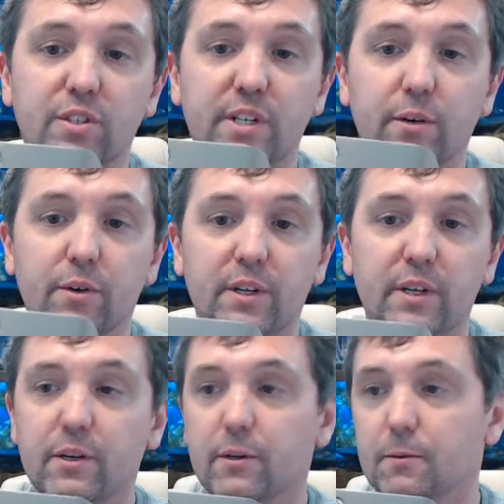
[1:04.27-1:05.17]
here and
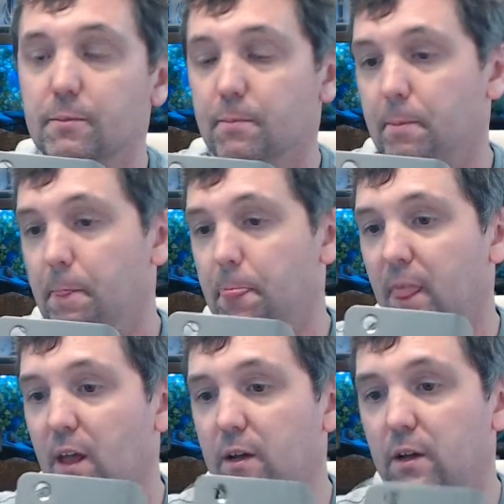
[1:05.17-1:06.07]
here.
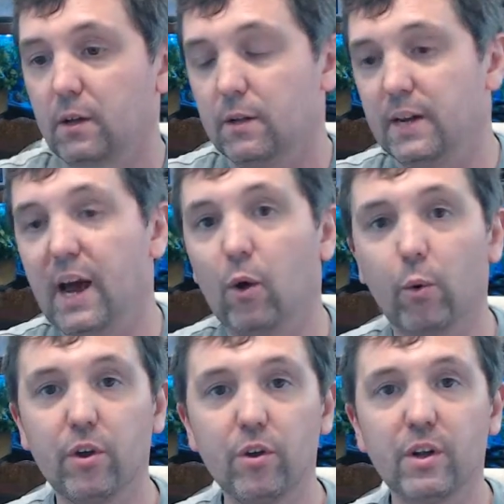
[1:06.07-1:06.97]
Now, where are
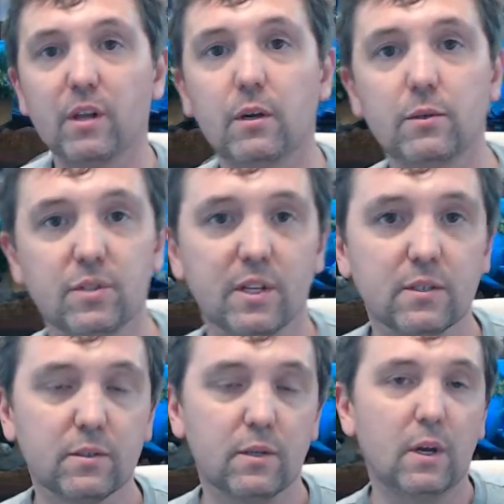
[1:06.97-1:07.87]
you going to use
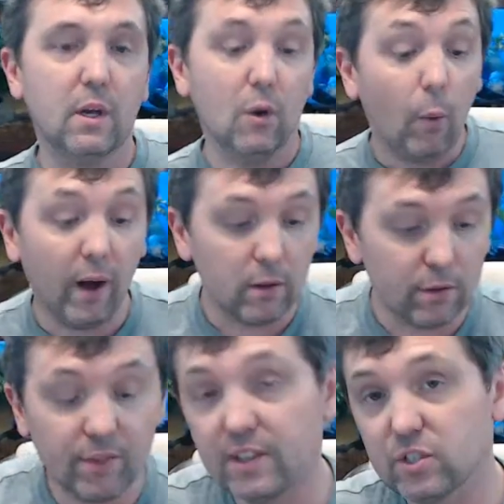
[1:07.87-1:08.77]
this? Well,
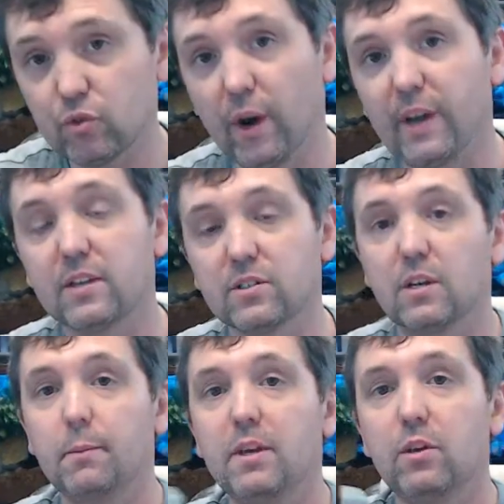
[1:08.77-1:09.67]
this strike is going to
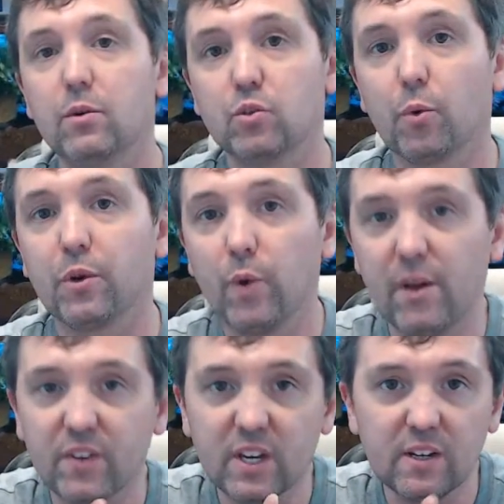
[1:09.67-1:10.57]
be used where you have
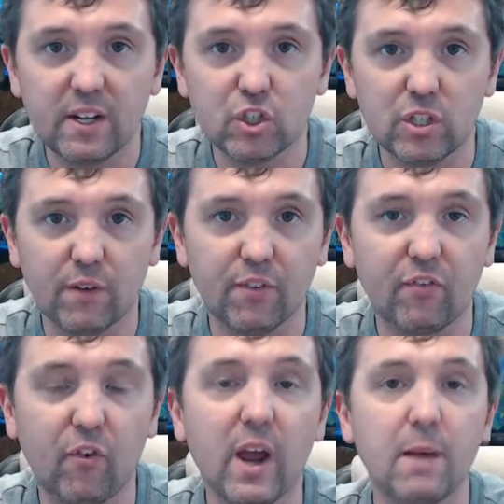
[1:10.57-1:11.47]
a condition of the
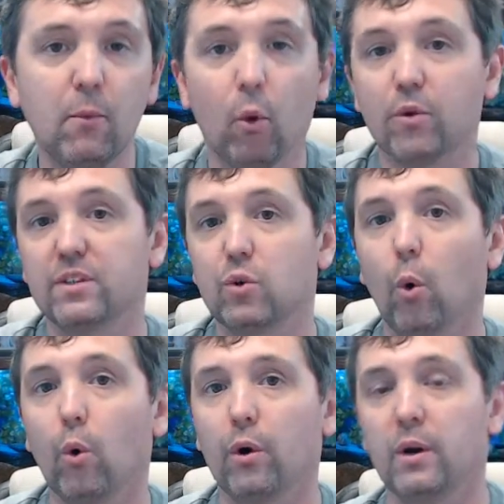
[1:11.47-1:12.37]
frame or the
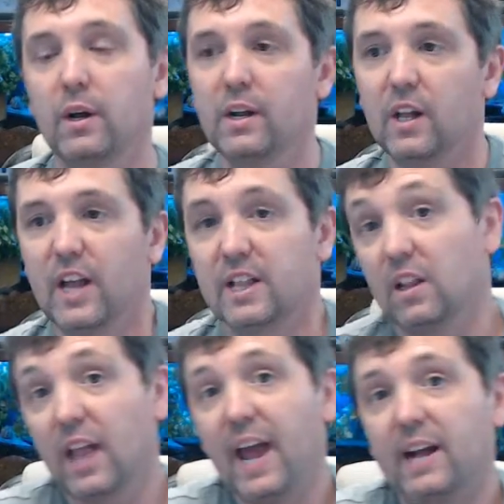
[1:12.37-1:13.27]
door that the
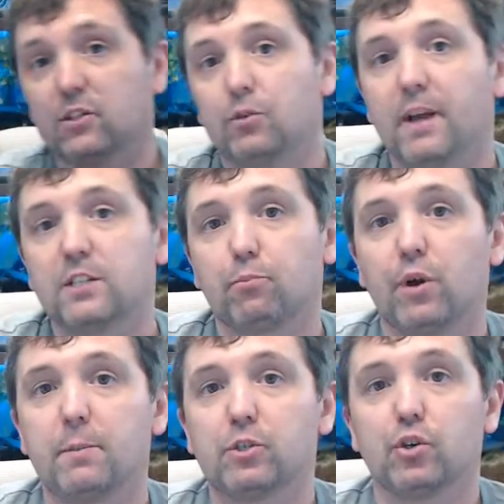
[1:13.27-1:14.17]
latch makes
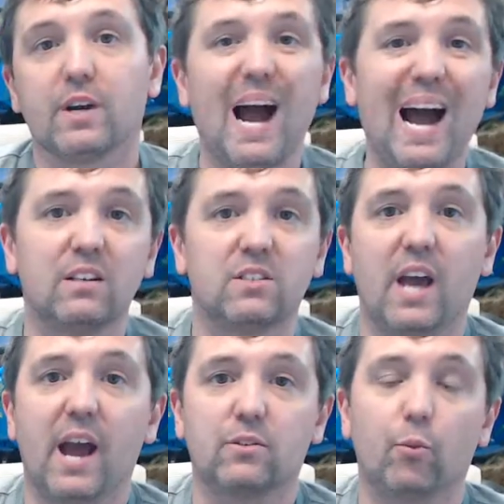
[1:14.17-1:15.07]
premature
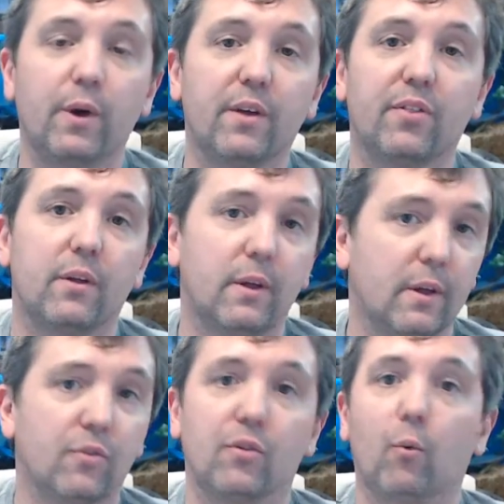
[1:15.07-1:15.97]
contact with
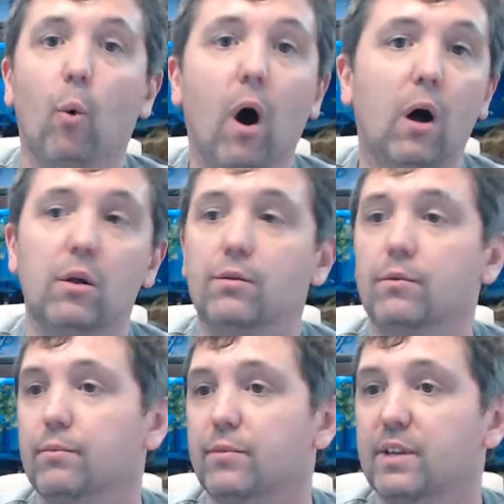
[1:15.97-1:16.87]
the wall,
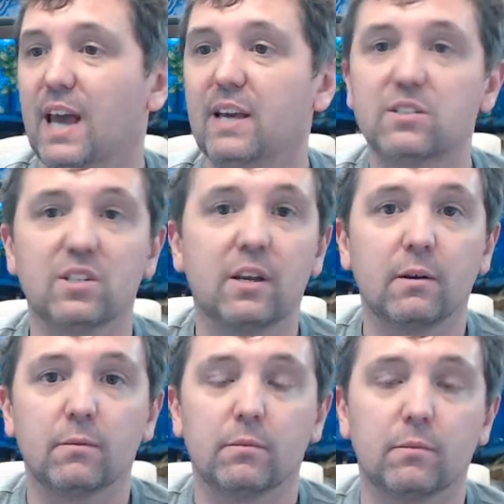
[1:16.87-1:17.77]
the
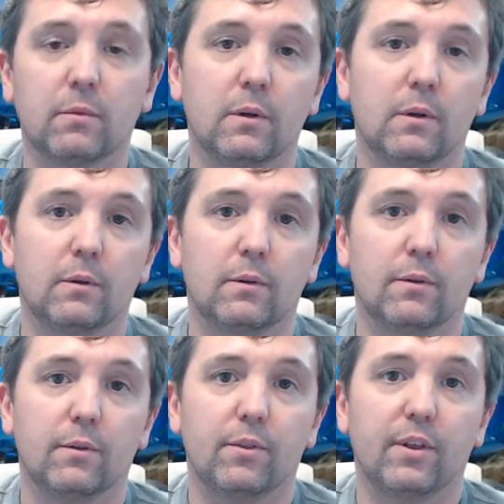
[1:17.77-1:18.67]
casing,
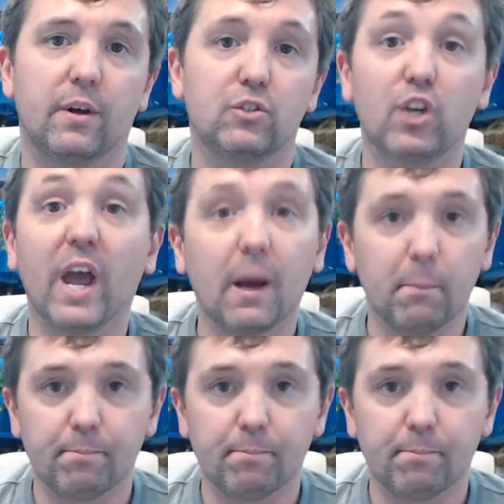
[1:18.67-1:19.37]
the jamb.